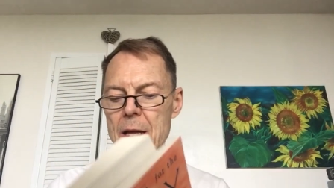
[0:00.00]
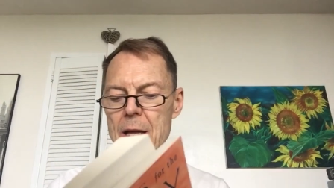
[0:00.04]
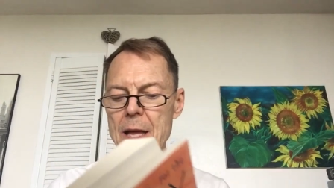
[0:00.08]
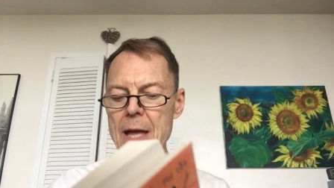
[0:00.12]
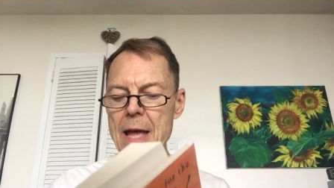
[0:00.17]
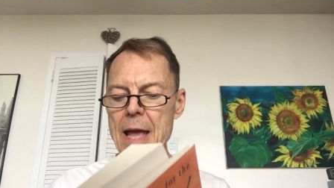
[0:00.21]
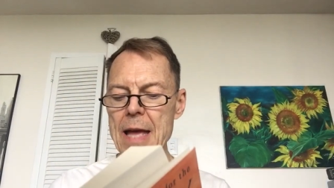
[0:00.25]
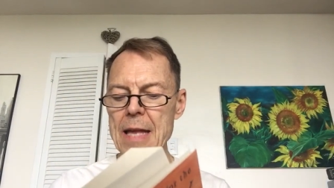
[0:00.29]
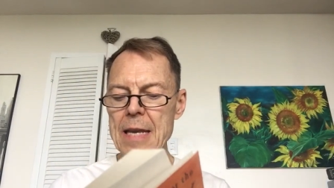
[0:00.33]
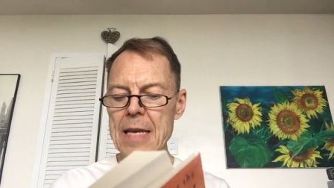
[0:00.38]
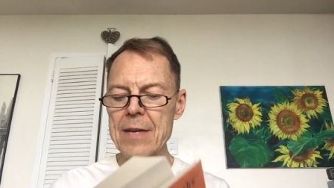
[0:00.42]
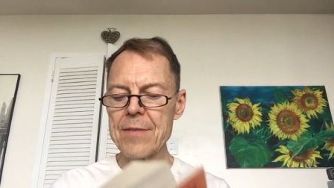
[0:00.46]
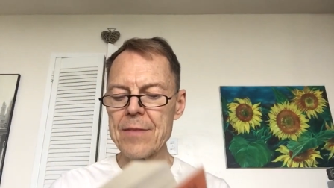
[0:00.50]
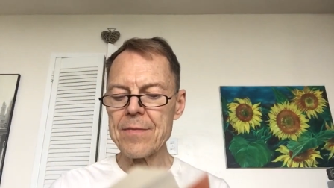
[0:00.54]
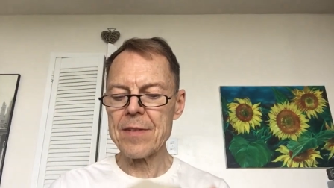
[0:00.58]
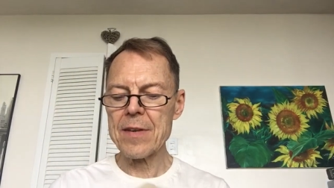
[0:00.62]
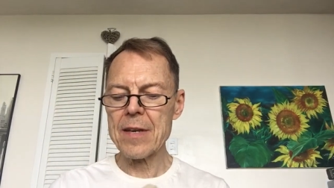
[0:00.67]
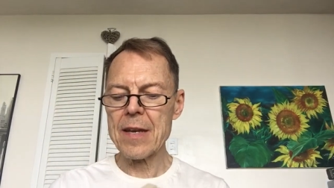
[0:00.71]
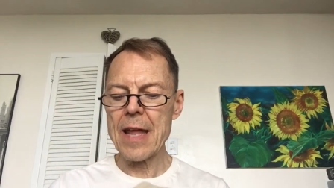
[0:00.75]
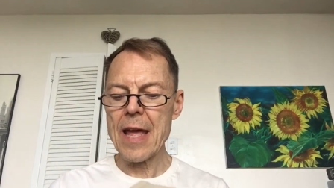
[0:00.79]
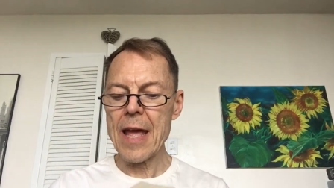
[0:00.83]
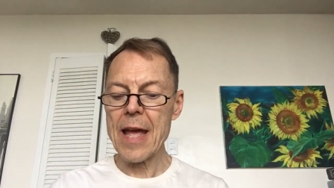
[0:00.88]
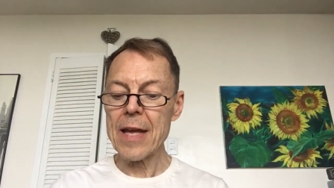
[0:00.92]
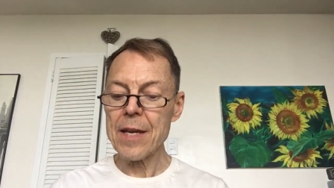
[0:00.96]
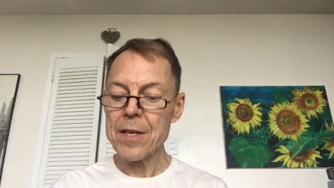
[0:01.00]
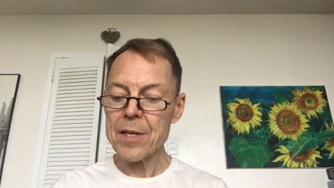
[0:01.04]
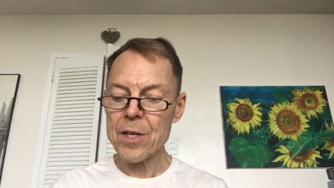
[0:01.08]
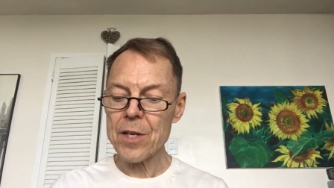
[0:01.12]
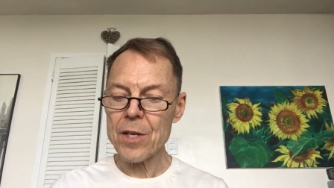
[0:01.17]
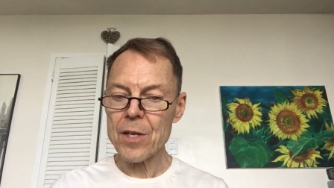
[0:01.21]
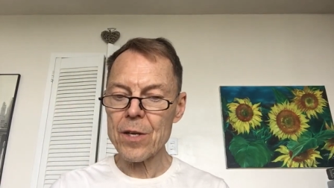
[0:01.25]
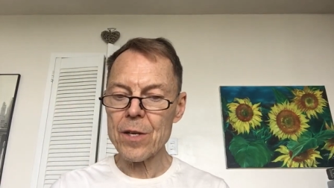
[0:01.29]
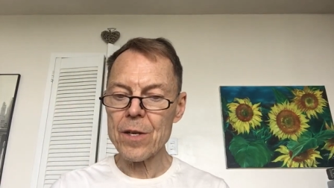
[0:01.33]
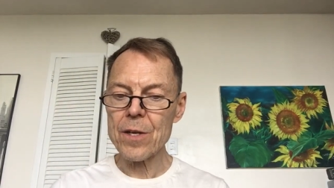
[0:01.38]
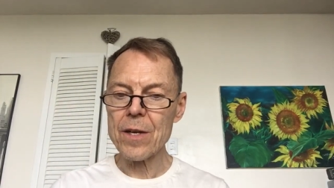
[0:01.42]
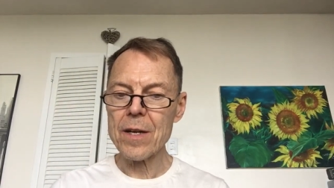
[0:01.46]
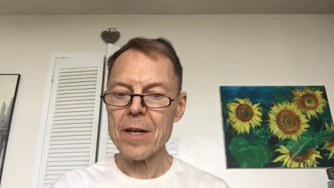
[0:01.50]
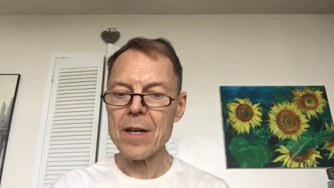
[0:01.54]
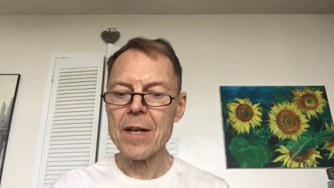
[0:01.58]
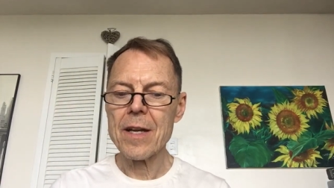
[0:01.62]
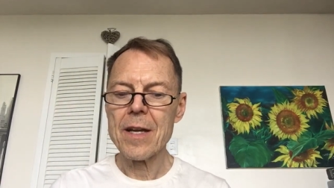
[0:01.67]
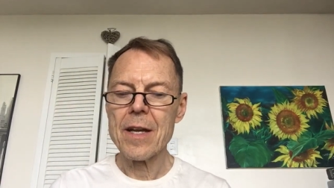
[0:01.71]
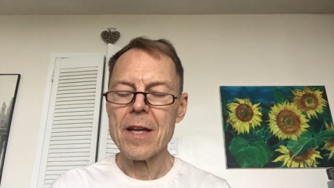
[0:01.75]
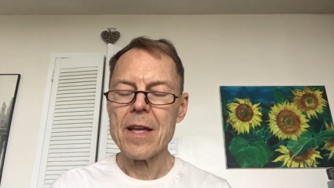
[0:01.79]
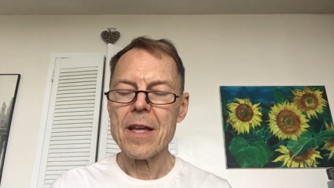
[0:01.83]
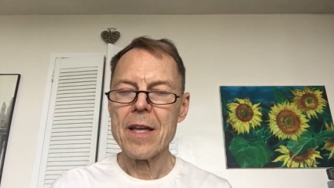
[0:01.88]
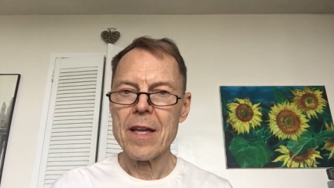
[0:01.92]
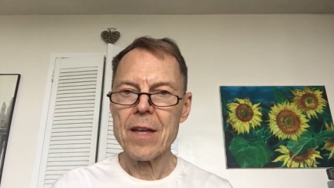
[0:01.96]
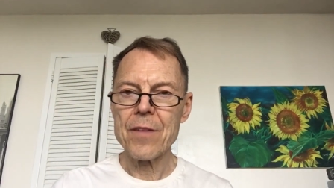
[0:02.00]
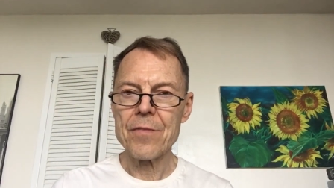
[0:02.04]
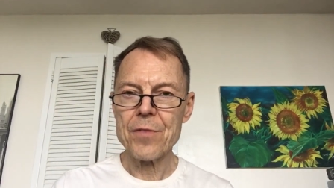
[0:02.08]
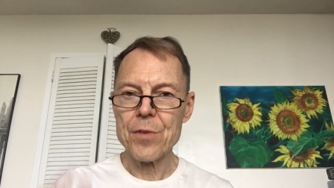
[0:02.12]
and even handier if